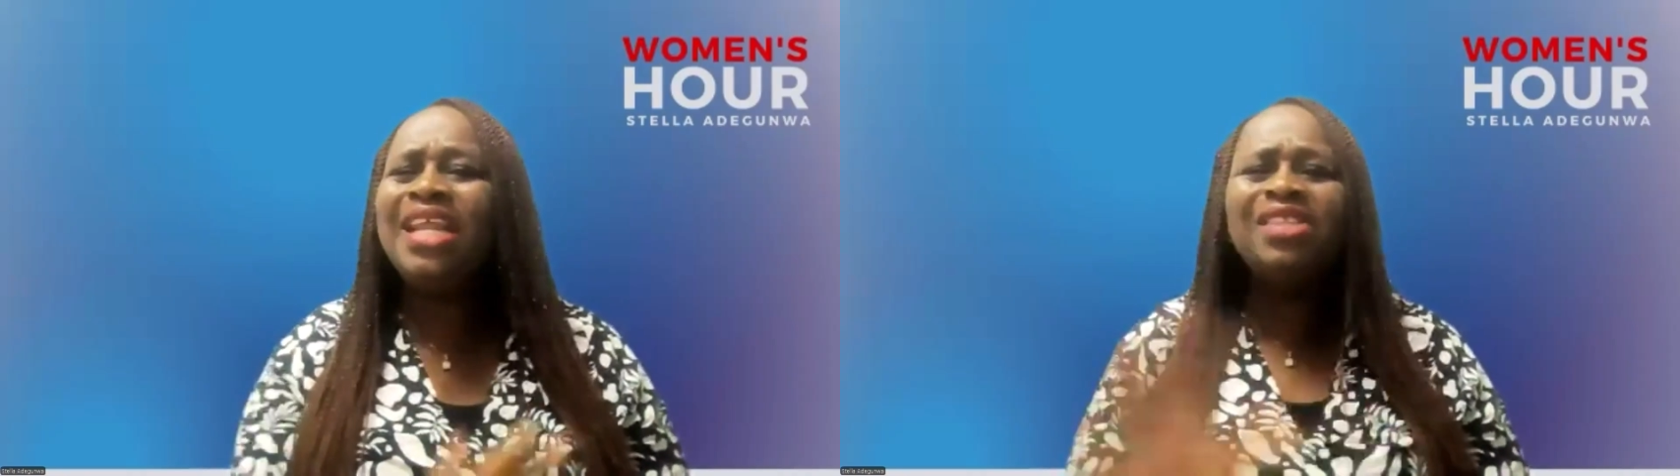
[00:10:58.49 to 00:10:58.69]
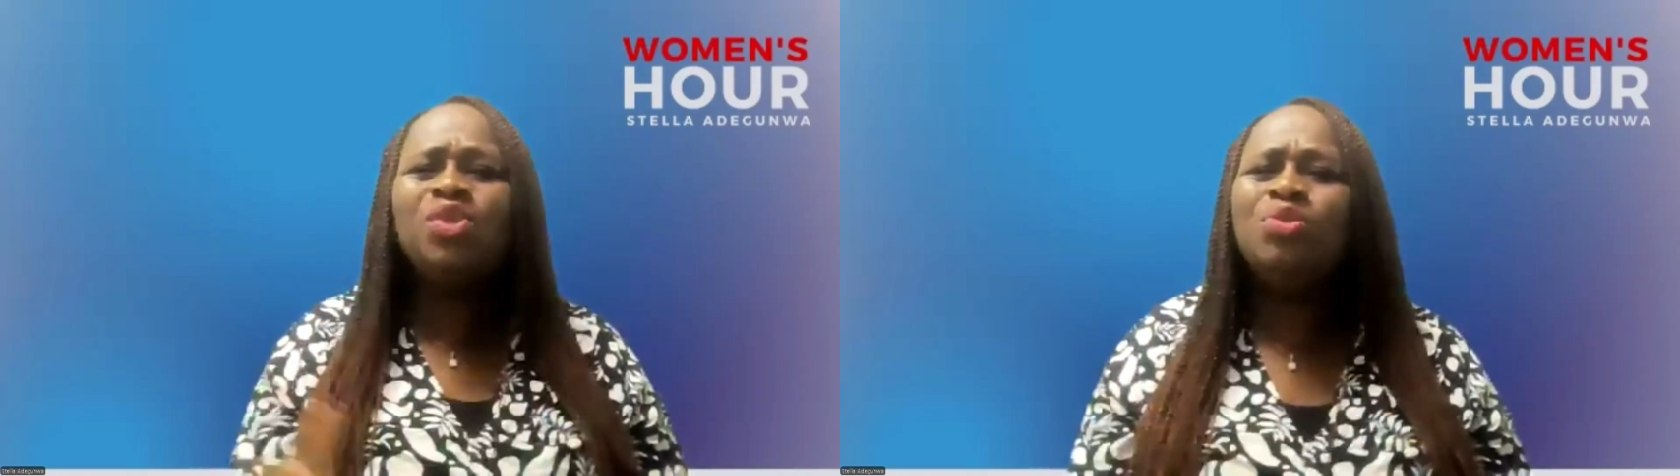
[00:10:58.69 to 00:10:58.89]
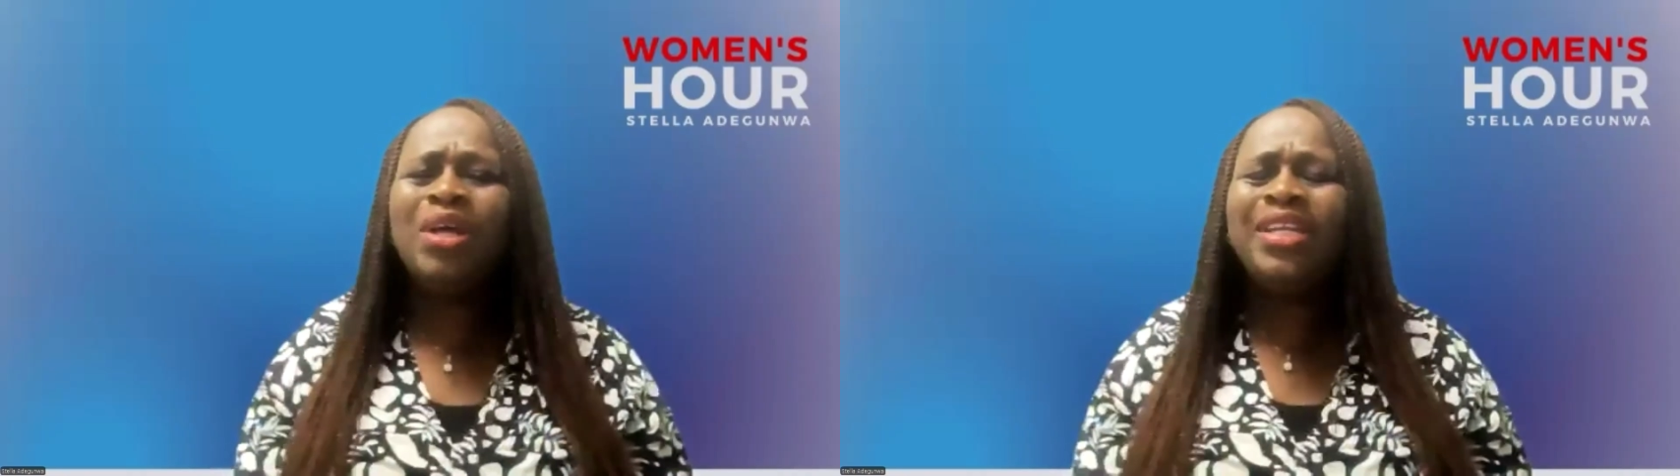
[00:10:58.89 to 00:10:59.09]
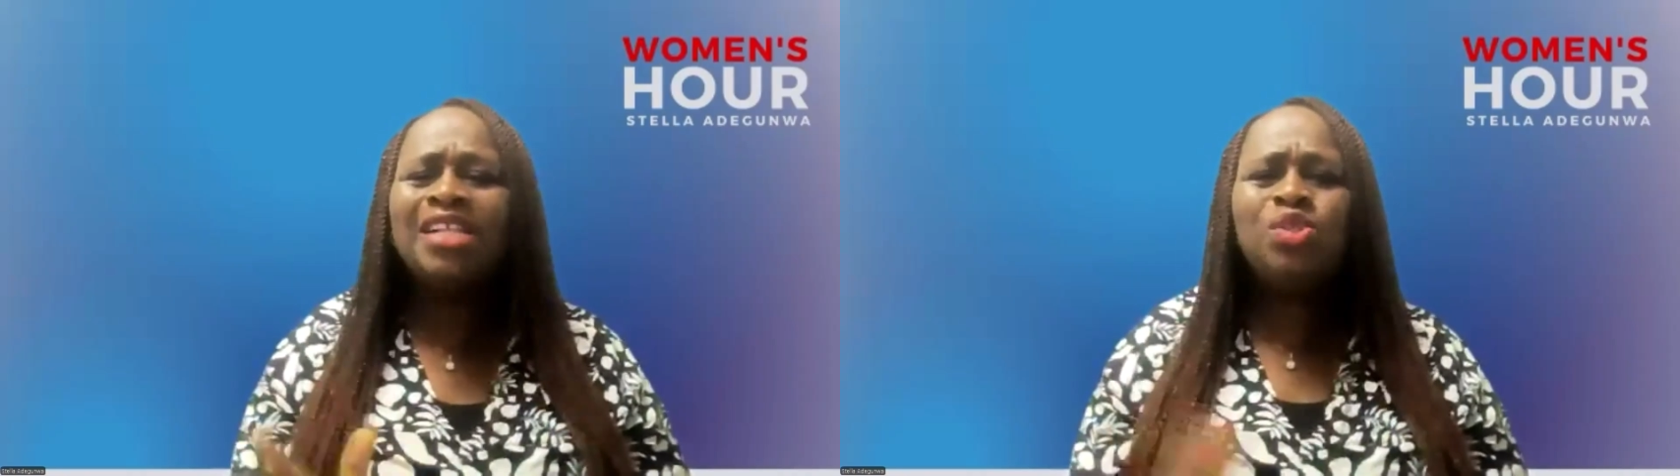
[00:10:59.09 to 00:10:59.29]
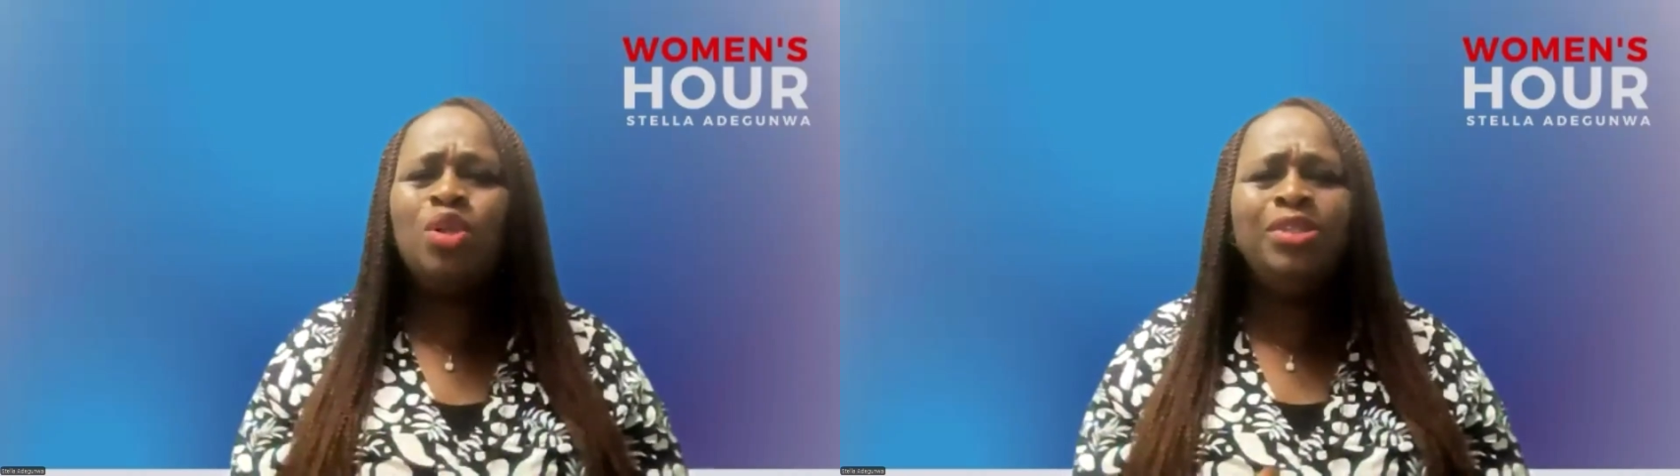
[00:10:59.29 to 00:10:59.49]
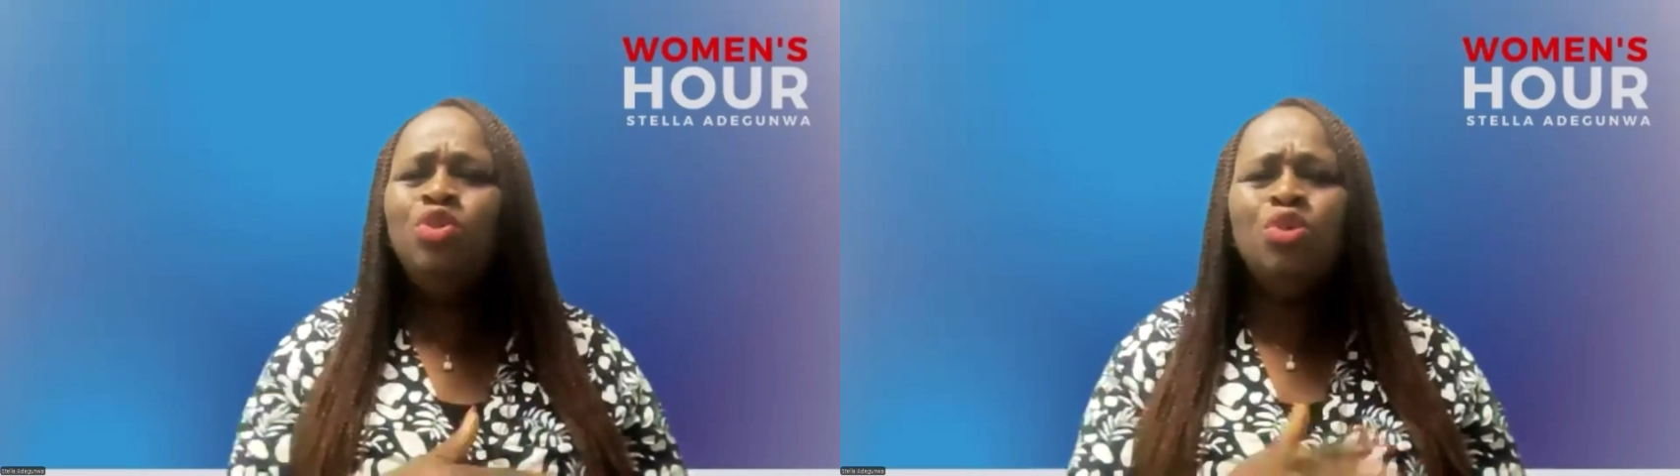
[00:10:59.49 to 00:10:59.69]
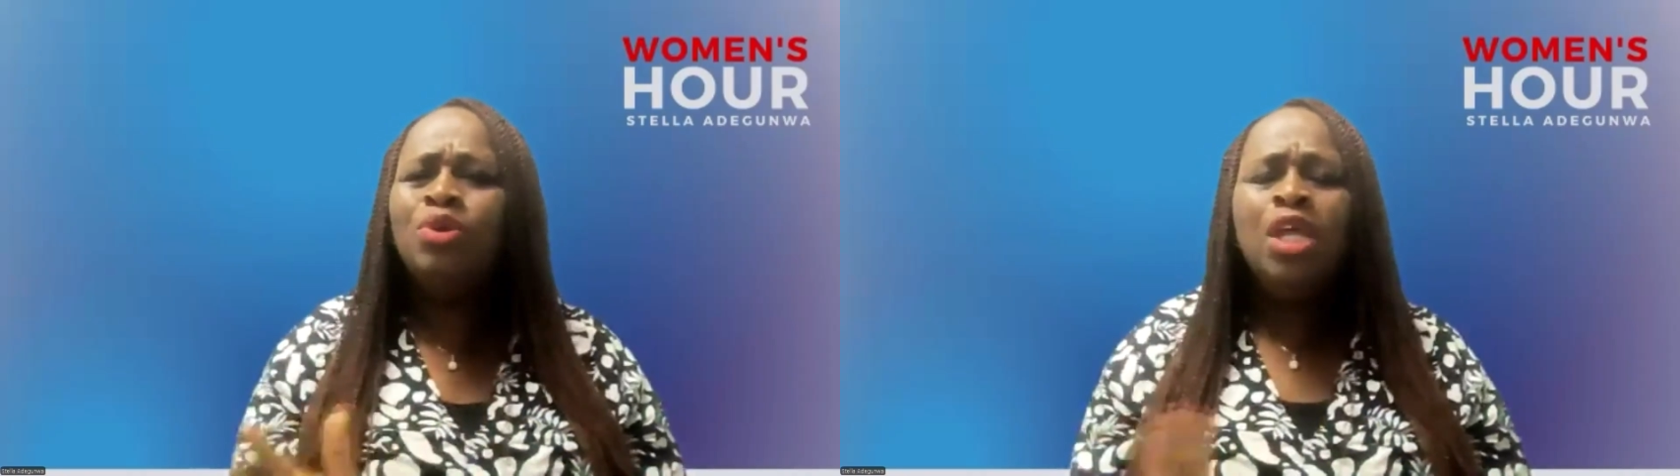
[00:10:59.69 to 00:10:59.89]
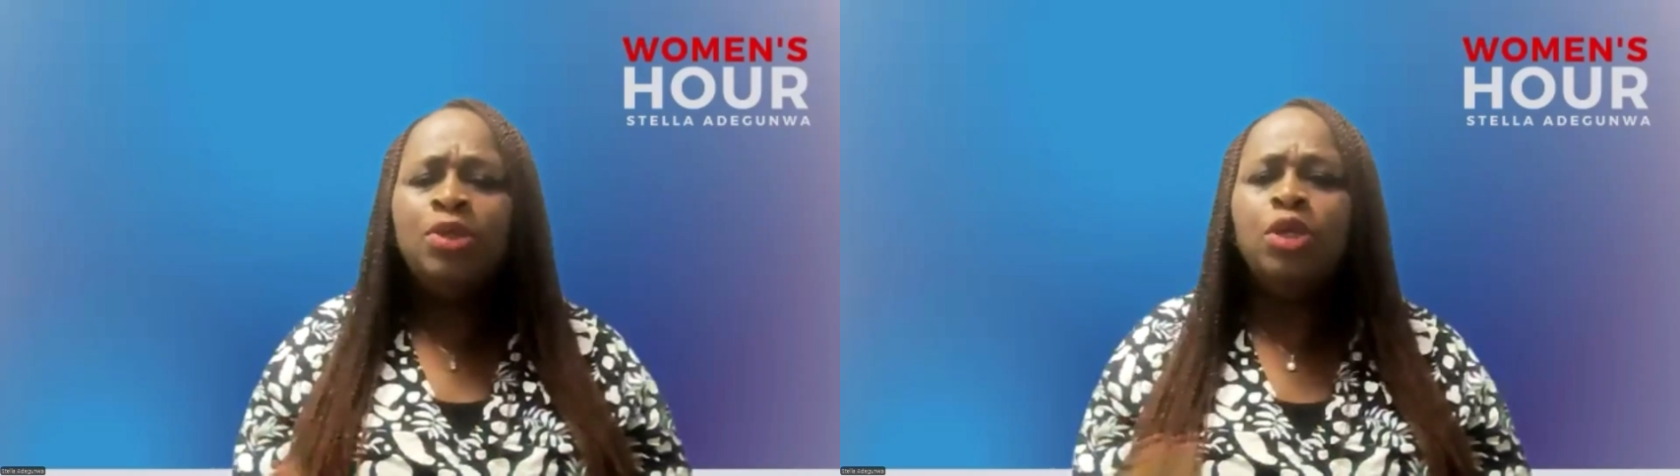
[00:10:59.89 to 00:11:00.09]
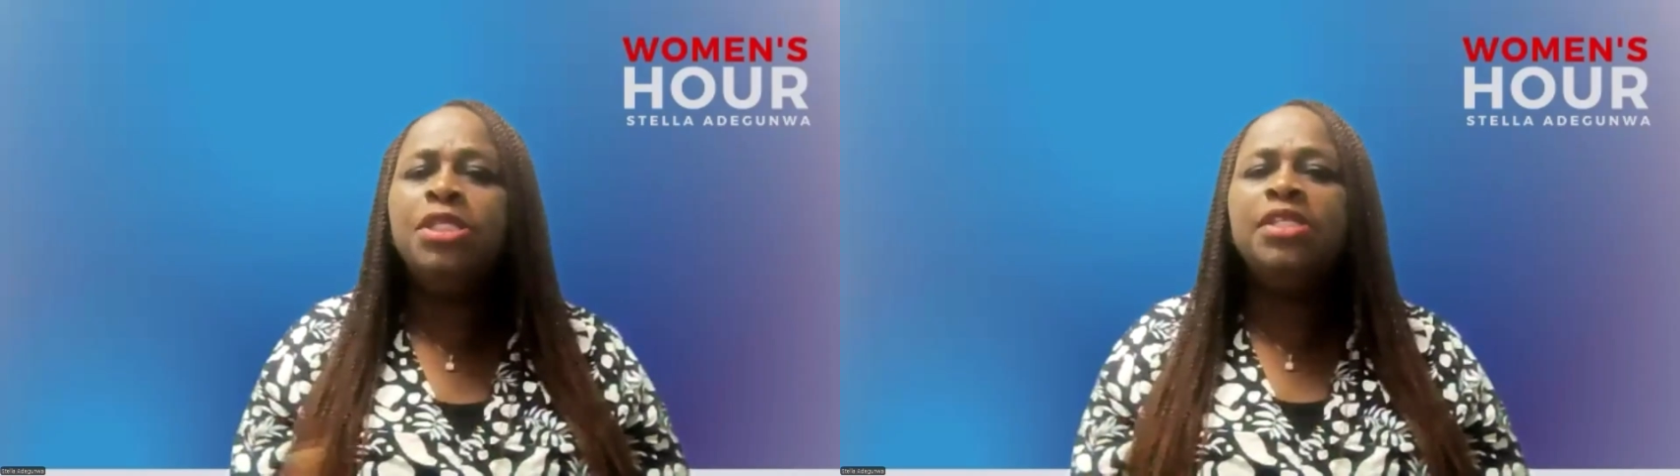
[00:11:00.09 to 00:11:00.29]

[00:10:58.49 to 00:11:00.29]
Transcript: that's all, that's all, you're